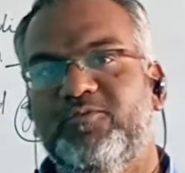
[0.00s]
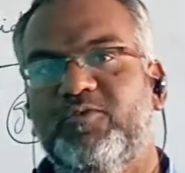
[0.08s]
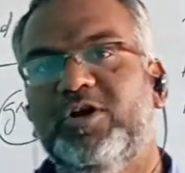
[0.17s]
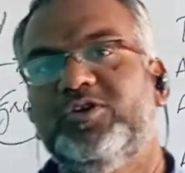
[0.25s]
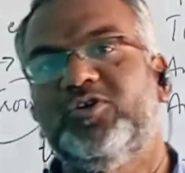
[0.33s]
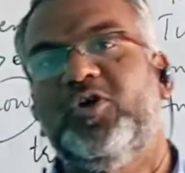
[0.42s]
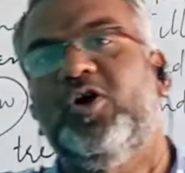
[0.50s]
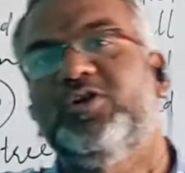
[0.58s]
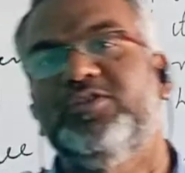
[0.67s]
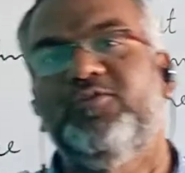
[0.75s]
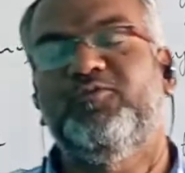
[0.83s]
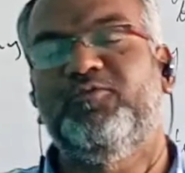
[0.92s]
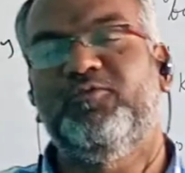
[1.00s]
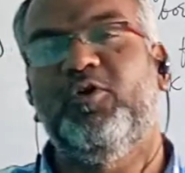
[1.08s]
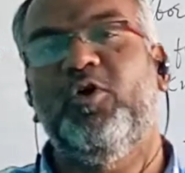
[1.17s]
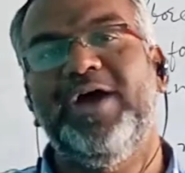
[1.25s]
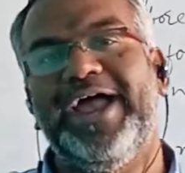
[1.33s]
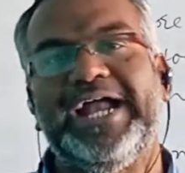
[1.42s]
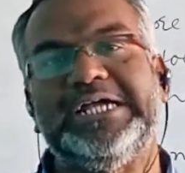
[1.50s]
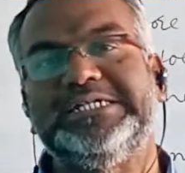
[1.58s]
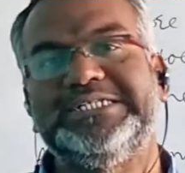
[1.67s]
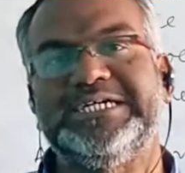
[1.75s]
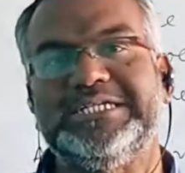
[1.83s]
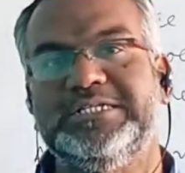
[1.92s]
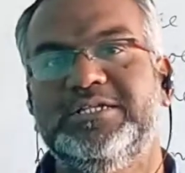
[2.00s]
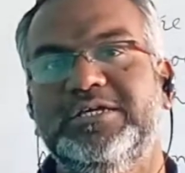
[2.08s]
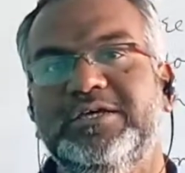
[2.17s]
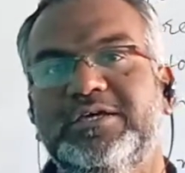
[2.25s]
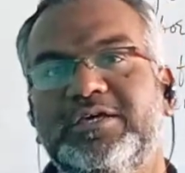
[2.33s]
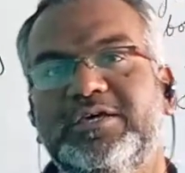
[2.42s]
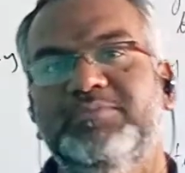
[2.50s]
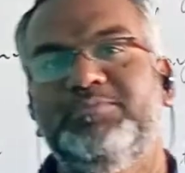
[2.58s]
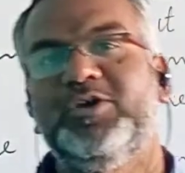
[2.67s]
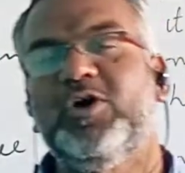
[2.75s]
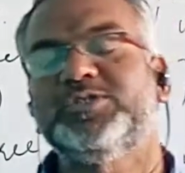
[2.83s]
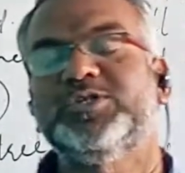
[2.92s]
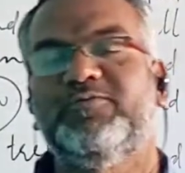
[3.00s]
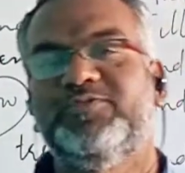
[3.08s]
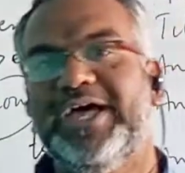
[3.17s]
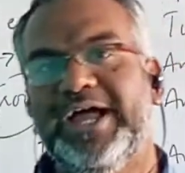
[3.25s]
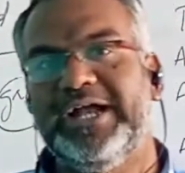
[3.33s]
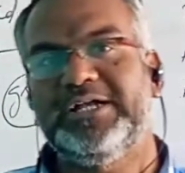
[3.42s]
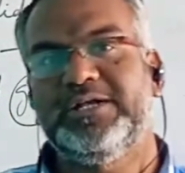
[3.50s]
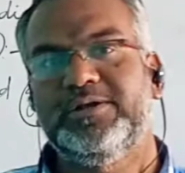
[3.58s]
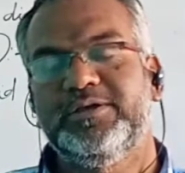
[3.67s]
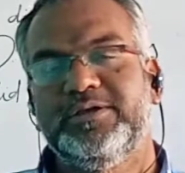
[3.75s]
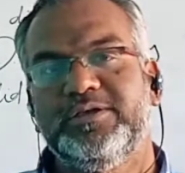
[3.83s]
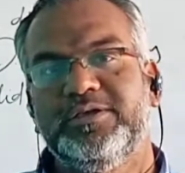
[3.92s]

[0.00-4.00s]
what wrong the foe had done. Because of that,